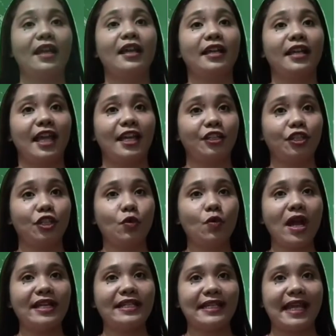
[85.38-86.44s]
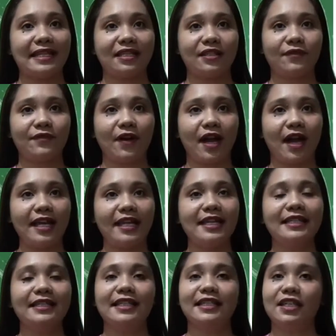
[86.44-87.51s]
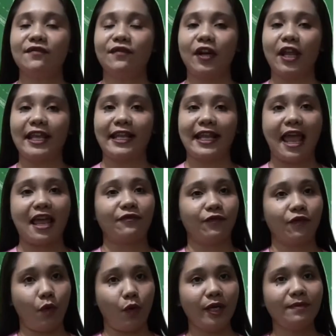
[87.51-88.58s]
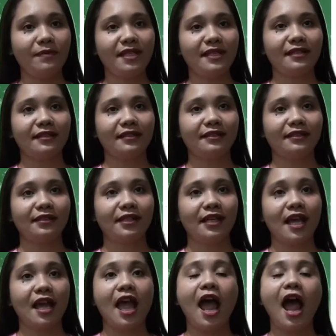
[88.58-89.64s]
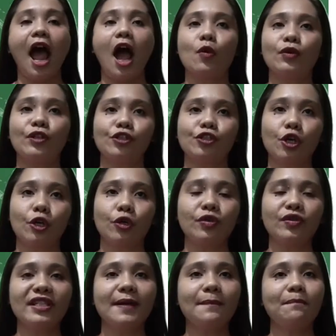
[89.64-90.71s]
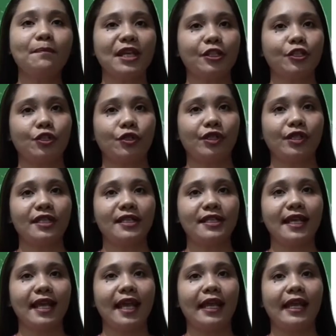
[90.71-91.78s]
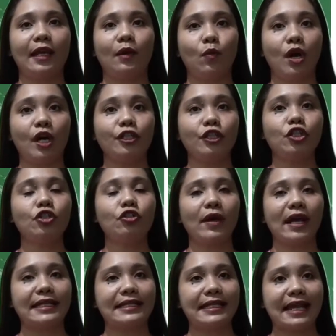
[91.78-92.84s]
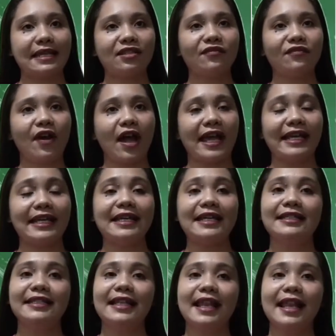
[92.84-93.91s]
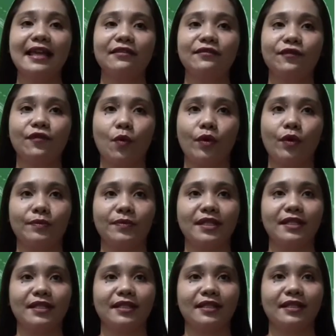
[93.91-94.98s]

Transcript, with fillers: Can you identify the different land forms? I will show you some pictures and I want you to identify the landforms.